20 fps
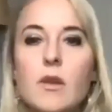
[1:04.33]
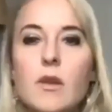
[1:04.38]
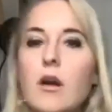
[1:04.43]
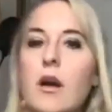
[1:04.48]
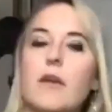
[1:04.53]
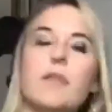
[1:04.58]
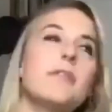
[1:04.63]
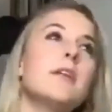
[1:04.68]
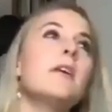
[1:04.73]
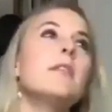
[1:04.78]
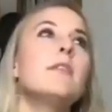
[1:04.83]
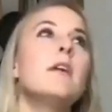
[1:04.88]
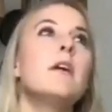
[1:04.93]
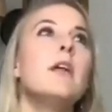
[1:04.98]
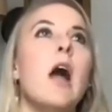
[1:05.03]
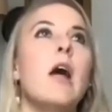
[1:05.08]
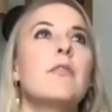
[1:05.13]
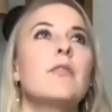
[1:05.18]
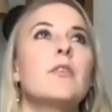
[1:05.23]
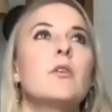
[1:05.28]
I think
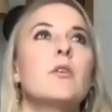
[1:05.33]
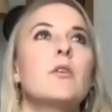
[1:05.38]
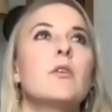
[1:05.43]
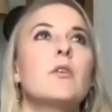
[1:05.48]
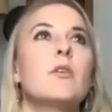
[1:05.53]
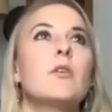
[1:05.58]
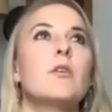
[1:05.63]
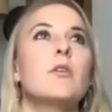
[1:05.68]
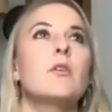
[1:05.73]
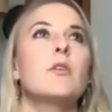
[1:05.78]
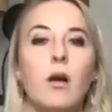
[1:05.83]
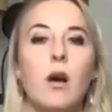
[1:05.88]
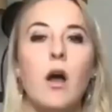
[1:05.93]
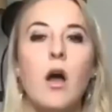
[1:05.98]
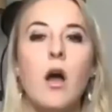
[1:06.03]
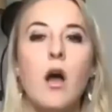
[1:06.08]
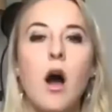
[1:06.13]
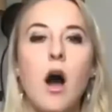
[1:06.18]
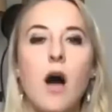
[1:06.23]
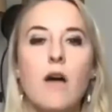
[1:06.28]
that at the core
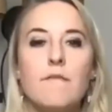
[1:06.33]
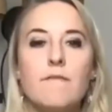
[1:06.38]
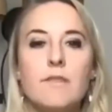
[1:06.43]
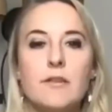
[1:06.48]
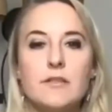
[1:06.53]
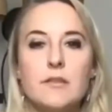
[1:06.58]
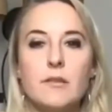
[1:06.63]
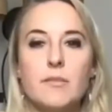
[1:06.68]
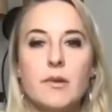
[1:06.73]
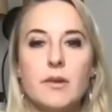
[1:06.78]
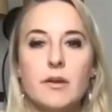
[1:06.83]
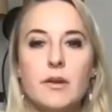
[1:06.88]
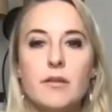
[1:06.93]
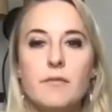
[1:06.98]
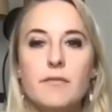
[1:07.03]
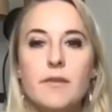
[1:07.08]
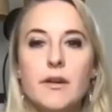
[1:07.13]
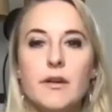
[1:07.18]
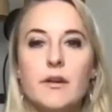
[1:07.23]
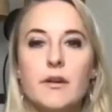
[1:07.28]
of visibility
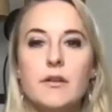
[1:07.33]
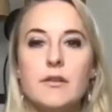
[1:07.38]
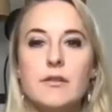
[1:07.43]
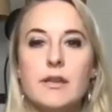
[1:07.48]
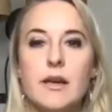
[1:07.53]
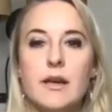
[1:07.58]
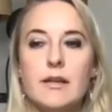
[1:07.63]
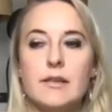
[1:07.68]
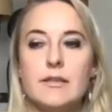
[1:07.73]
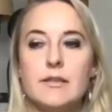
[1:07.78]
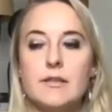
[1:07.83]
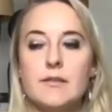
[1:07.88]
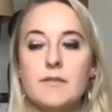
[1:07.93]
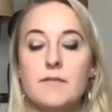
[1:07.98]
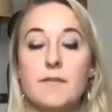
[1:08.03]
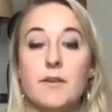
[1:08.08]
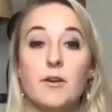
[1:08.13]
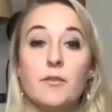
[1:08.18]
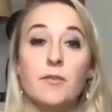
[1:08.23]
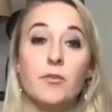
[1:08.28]
fears, it's the
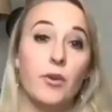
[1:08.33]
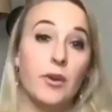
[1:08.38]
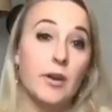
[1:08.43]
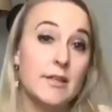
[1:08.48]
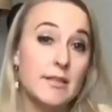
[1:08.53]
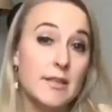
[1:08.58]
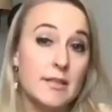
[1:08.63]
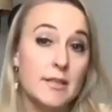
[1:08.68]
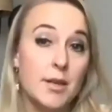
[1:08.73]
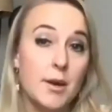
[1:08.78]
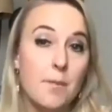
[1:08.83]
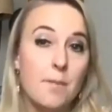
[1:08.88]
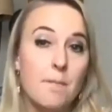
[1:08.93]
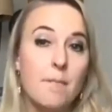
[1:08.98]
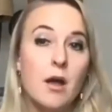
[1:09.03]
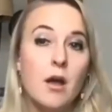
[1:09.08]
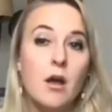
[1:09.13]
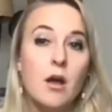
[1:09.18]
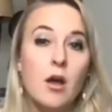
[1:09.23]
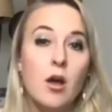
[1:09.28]
fear of criticism,
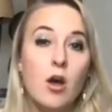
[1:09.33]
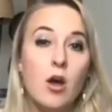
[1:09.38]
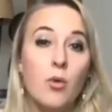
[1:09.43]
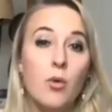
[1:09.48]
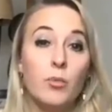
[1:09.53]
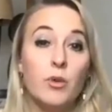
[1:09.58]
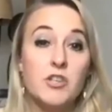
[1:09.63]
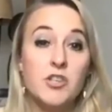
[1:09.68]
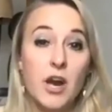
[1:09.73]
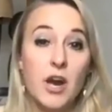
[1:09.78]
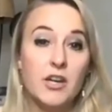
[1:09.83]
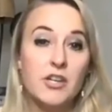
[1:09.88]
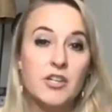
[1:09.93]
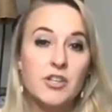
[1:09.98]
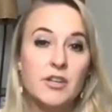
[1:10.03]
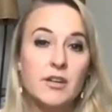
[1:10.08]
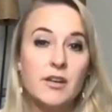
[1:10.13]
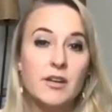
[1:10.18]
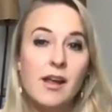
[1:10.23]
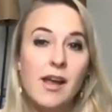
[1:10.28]

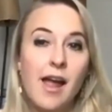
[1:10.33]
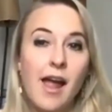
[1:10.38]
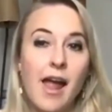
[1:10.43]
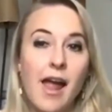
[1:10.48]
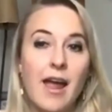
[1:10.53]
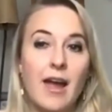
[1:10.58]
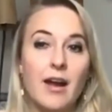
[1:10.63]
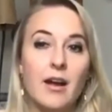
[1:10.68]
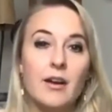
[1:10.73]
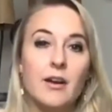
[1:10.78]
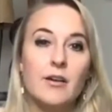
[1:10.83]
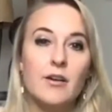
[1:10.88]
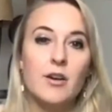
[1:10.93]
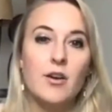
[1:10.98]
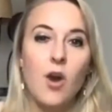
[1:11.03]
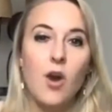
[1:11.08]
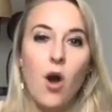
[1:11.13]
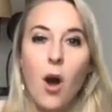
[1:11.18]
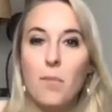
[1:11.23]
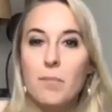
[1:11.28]
rejection, and
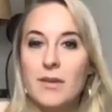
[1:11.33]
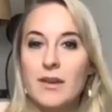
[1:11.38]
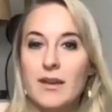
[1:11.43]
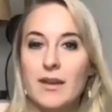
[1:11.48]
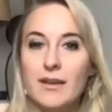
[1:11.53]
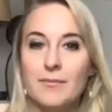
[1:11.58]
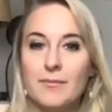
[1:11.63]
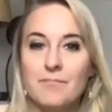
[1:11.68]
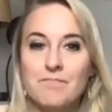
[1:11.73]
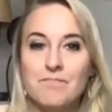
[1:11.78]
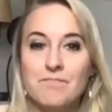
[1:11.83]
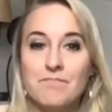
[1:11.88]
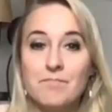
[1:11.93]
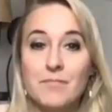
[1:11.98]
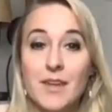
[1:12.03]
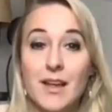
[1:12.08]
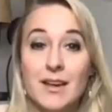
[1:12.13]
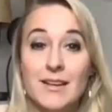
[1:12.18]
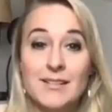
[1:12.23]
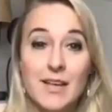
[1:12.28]
not being
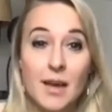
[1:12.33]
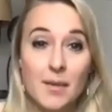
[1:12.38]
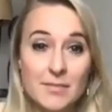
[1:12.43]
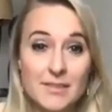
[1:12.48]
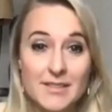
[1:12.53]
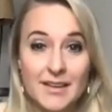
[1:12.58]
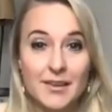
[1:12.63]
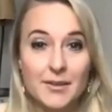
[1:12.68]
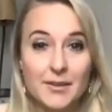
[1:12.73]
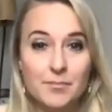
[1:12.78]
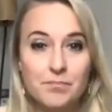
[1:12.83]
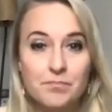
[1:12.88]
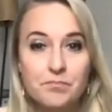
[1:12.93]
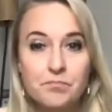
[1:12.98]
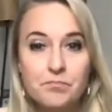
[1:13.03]
accepted.